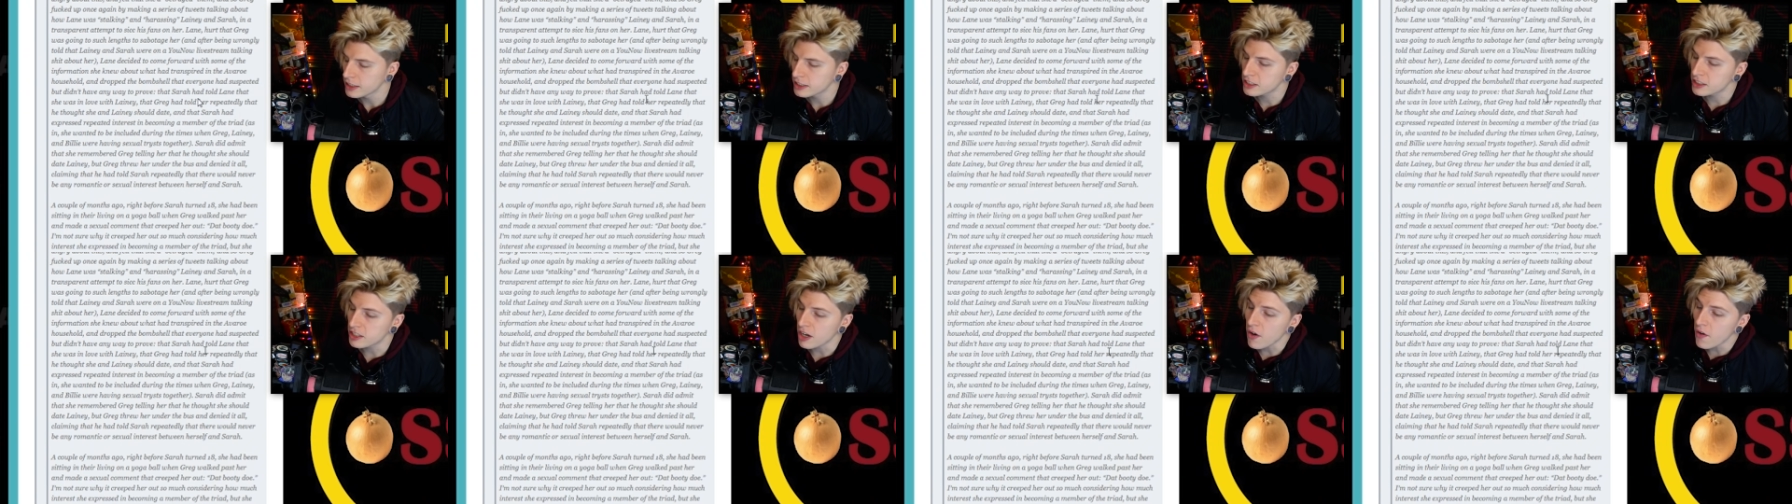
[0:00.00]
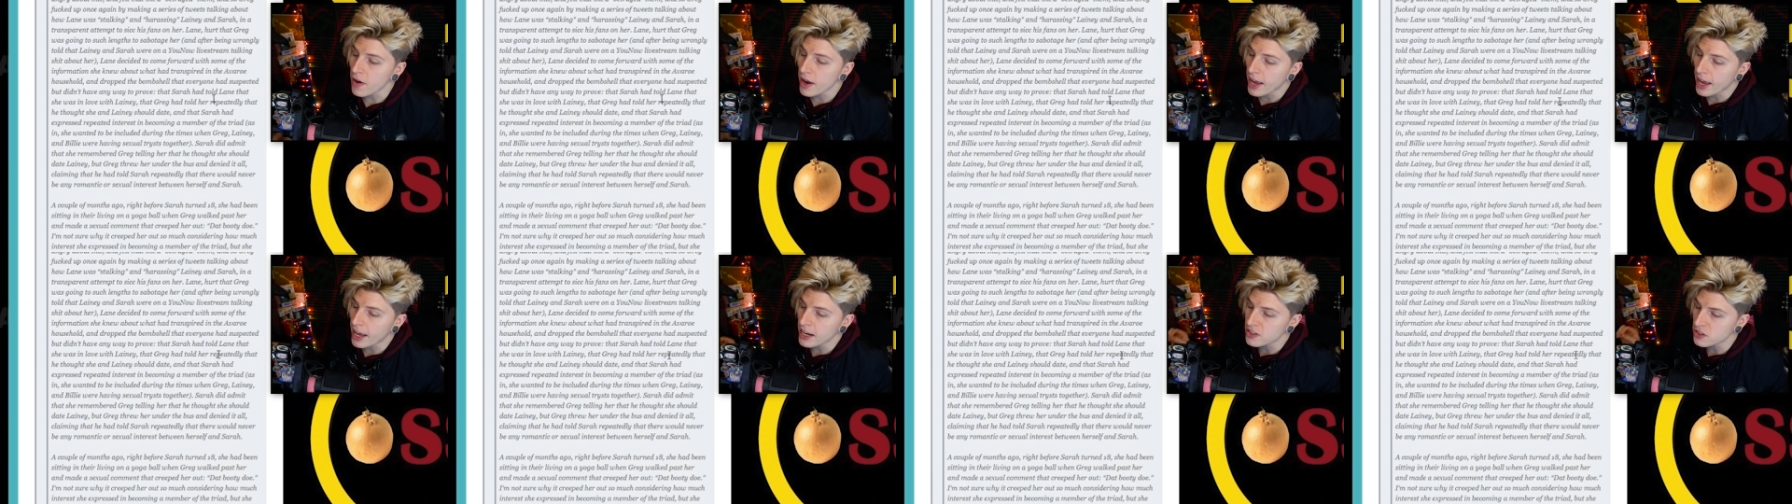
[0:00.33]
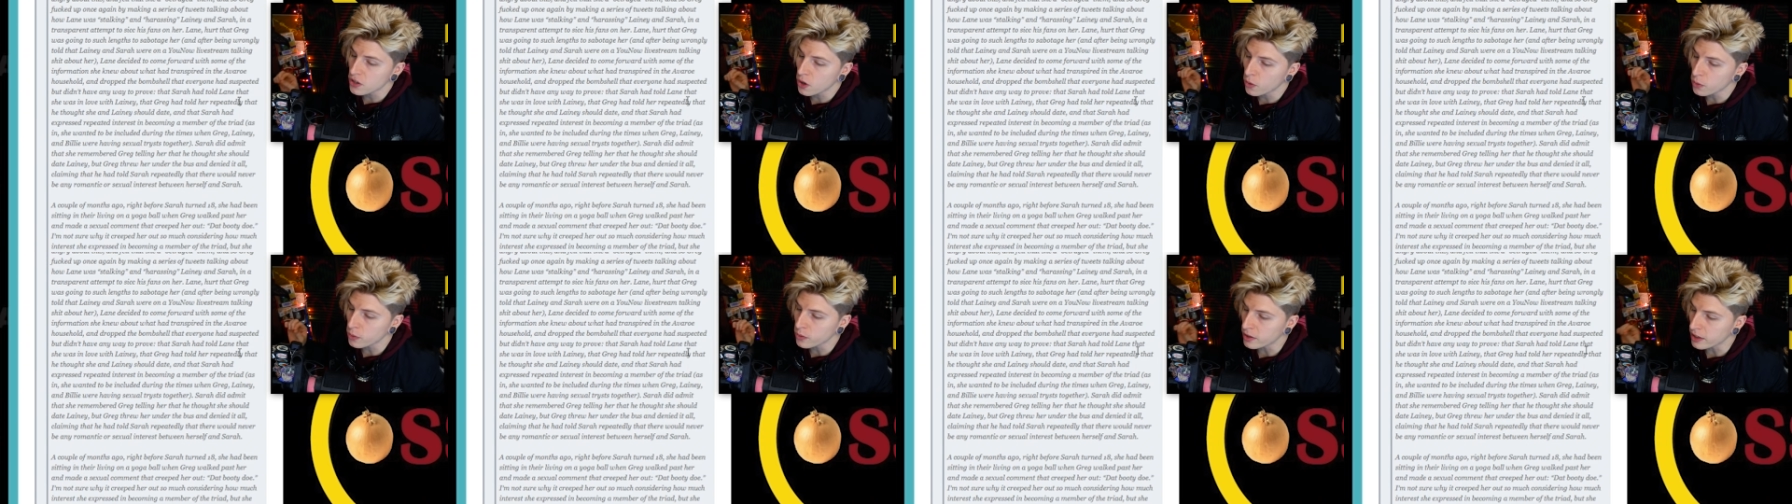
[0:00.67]
Sarah had
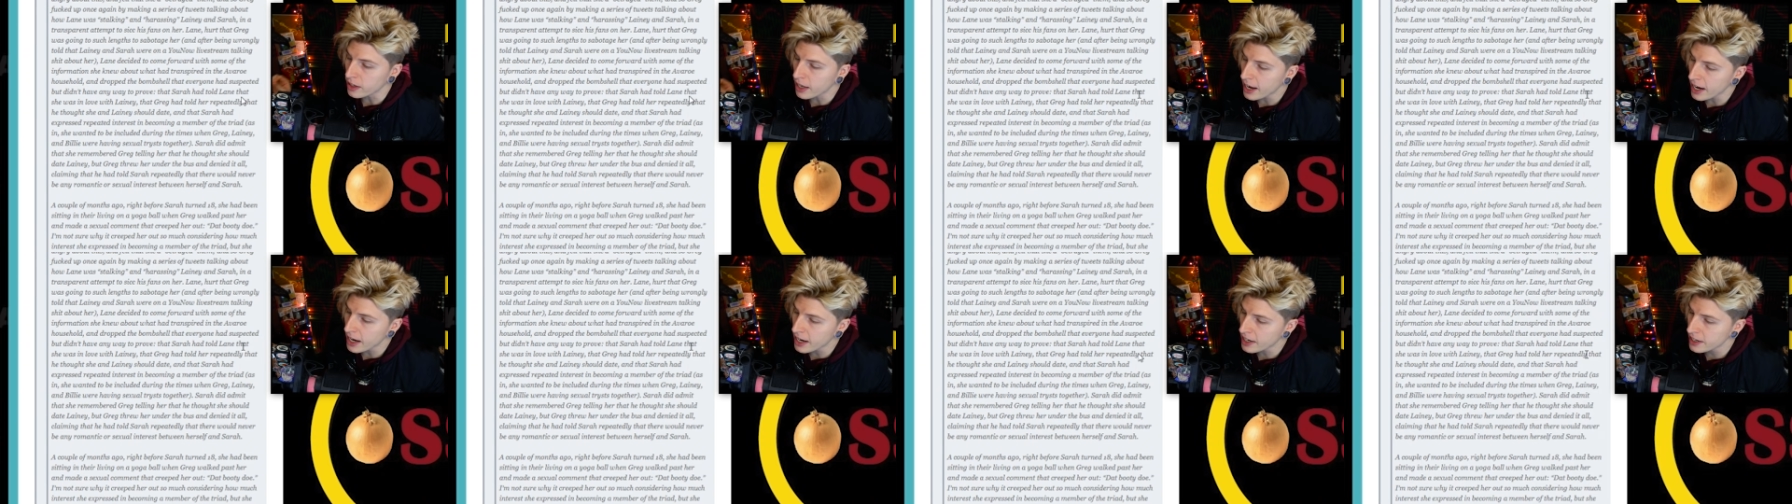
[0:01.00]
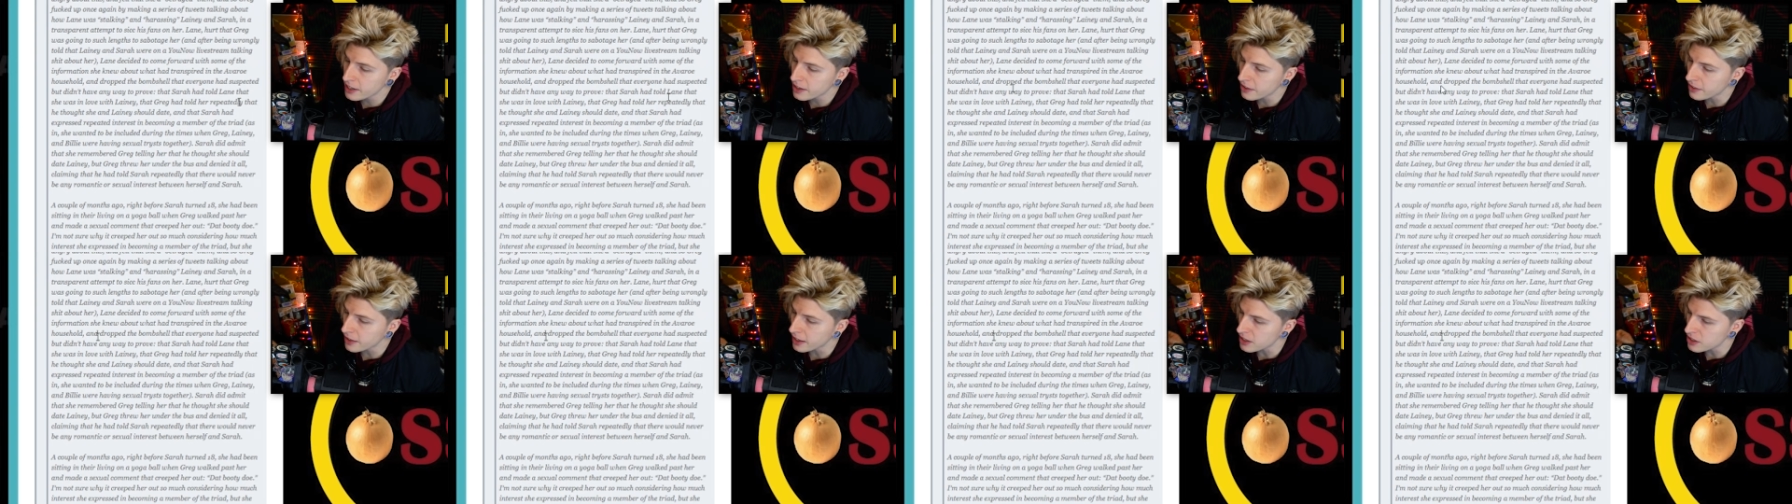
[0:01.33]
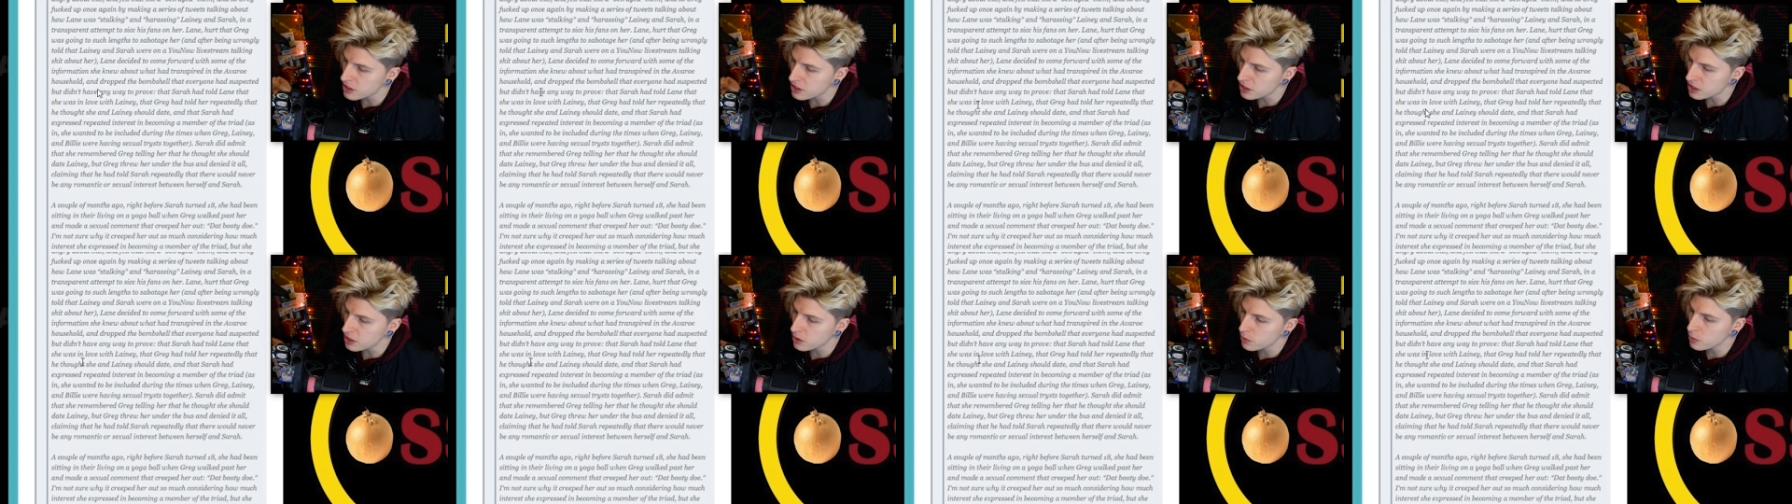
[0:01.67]
told Lane that
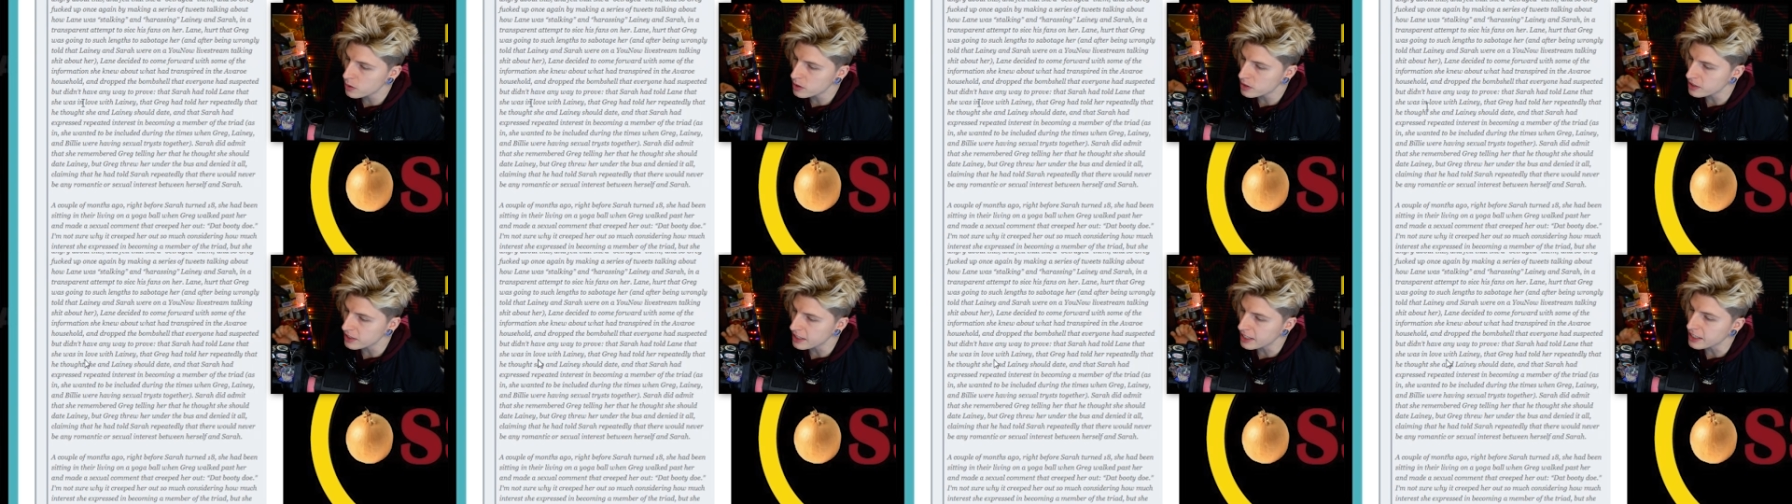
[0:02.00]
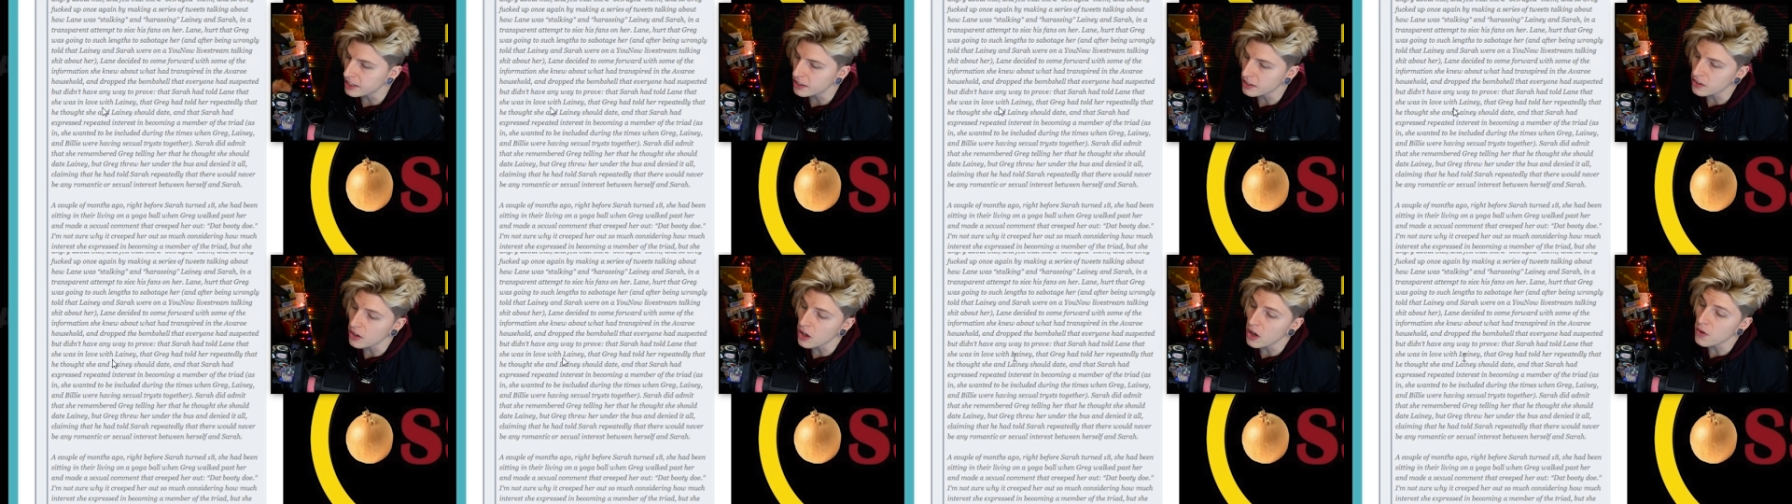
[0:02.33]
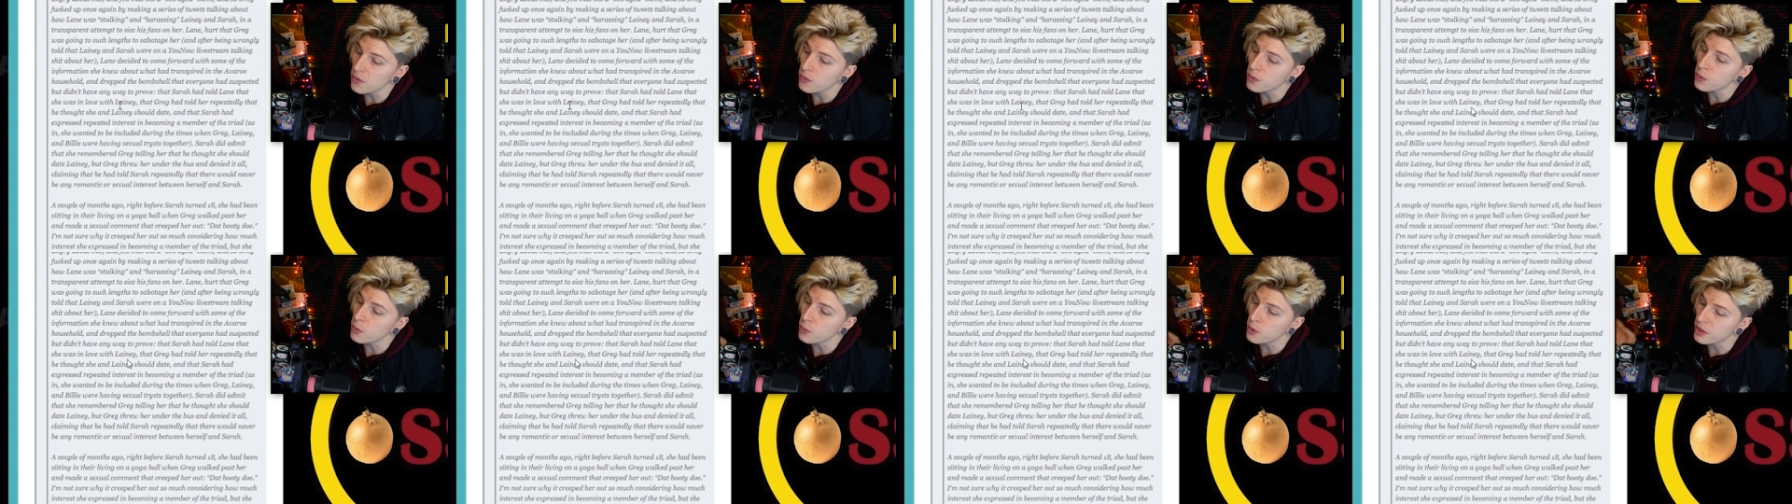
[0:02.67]
she was in
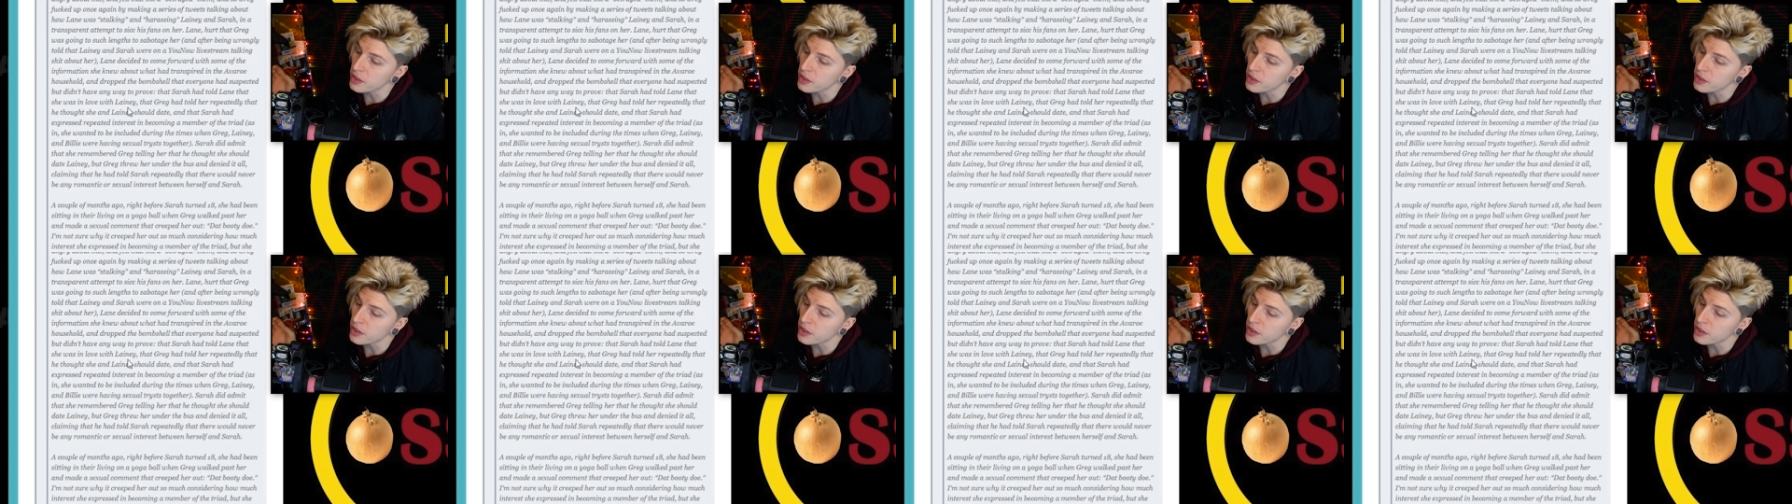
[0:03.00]
love